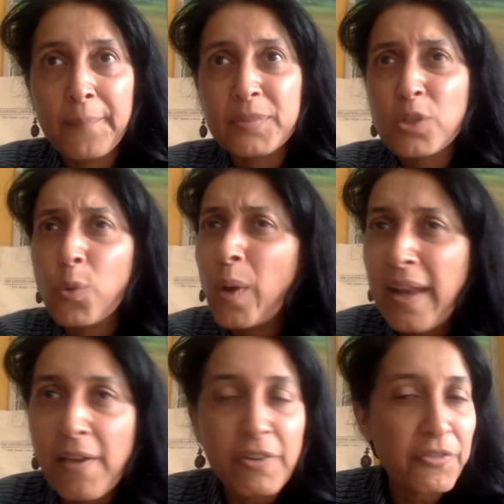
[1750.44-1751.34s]
So
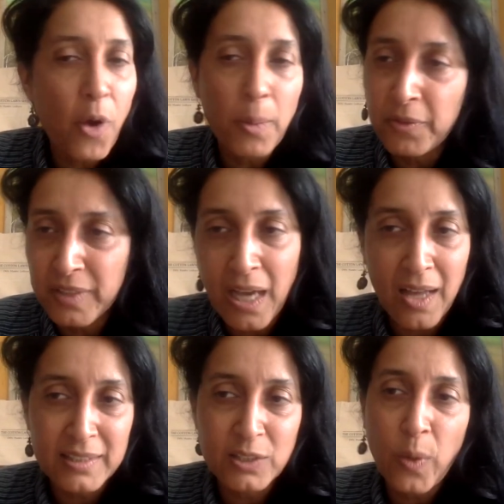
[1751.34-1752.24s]
whatever form of the
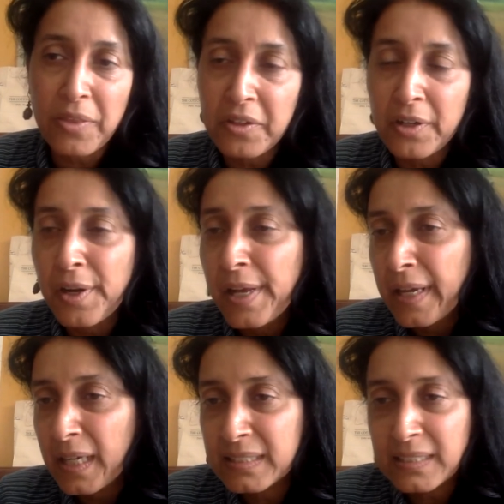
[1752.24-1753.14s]
arts, whether
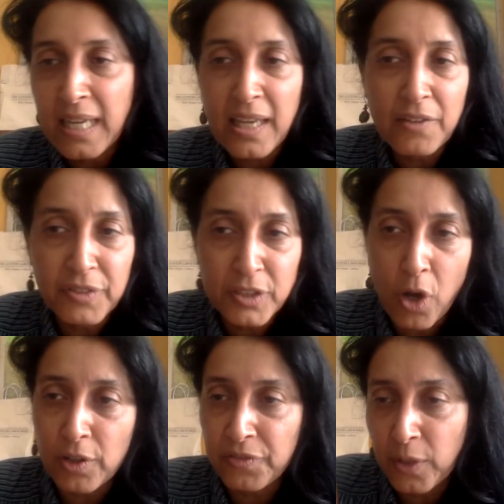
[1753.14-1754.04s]
it's taking
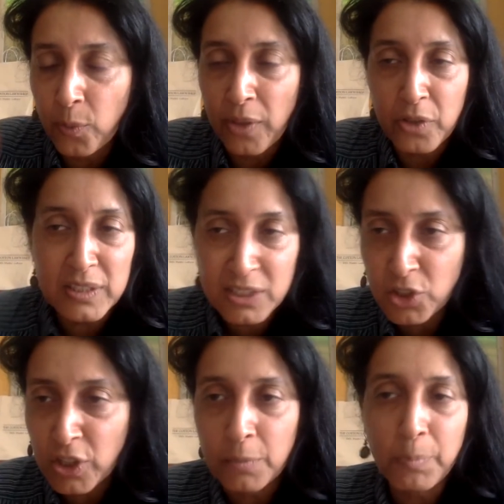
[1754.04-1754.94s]
photography, whether it's
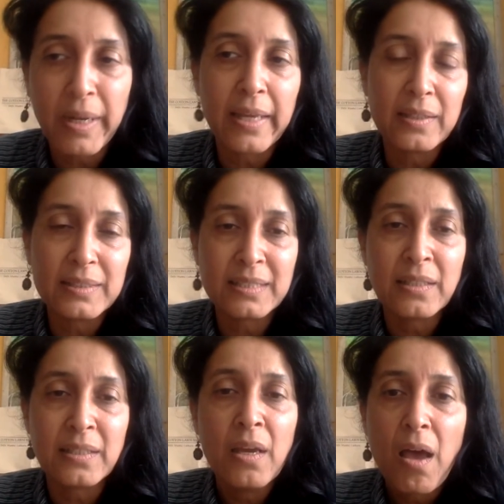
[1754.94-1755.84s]
street plays,
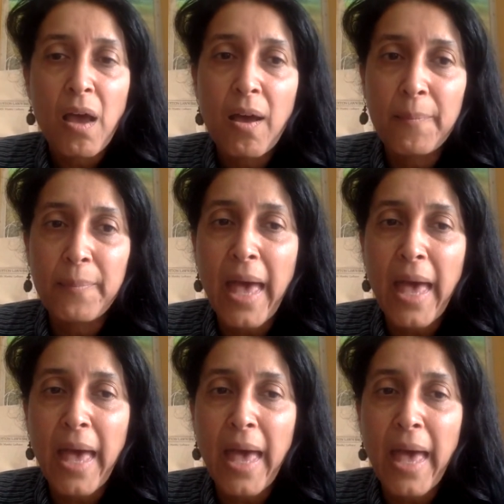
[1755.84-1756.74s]

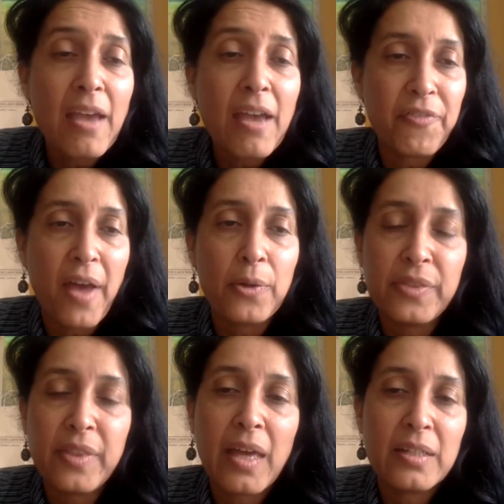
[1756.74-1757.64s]
I have found
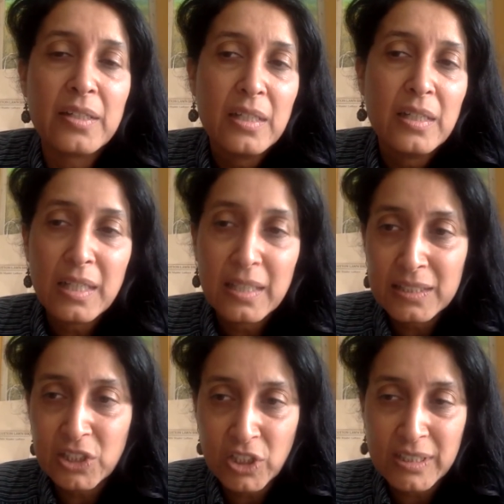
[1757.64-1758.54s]
that it
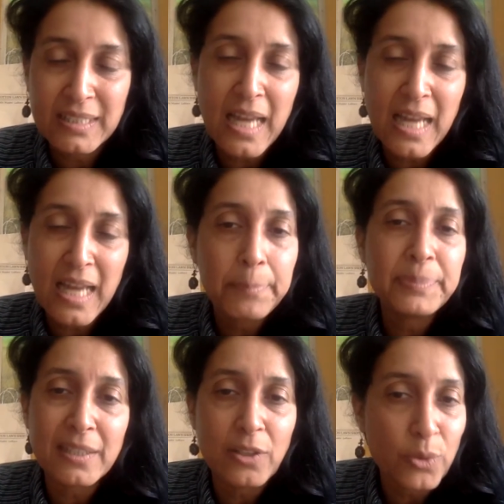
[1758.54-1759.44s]
is just
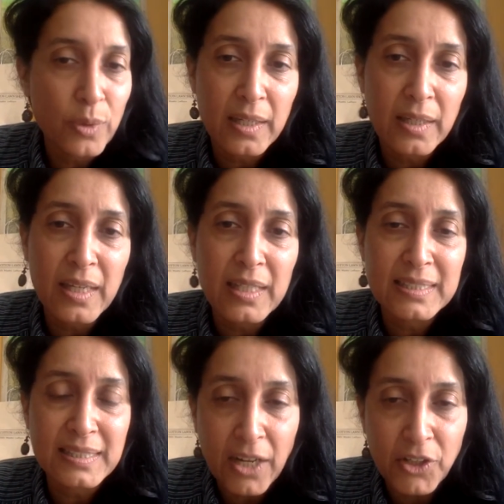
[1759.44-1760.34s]
absolutely
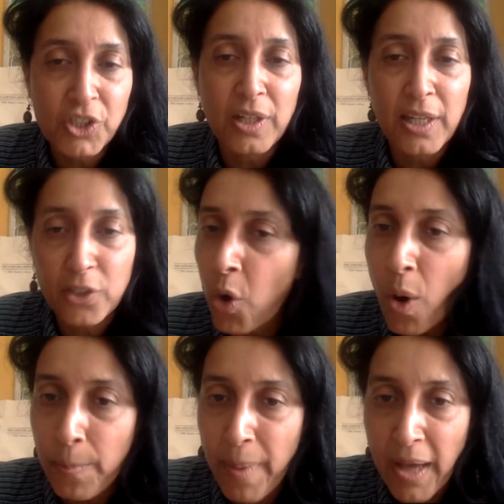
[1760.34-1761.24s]
essential and
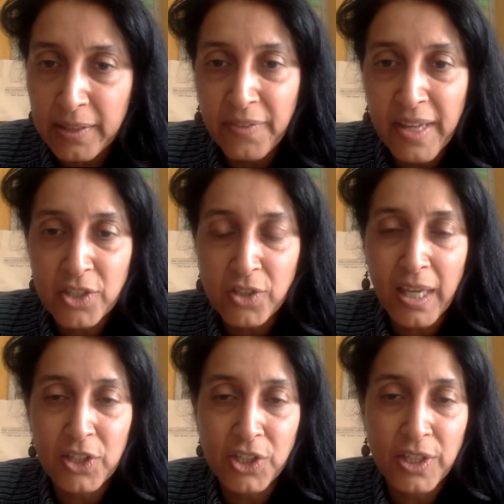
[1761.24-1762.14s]
core part of
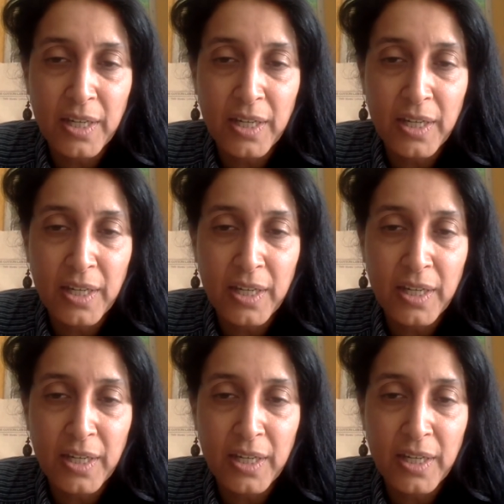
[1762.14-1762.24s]
education.